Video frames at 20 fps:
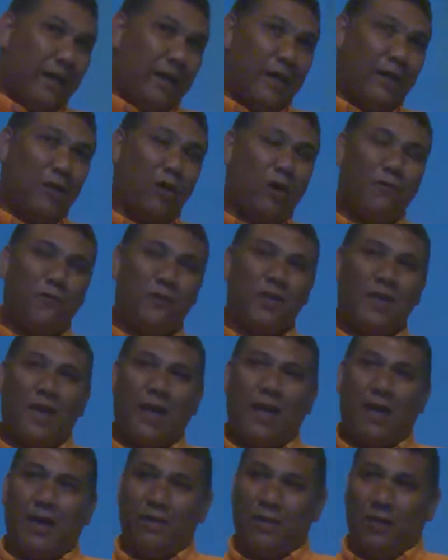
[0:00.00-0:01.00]
And after
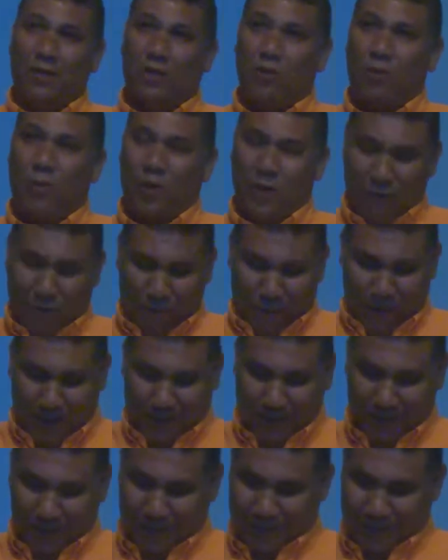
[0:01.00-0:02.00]
I then qualified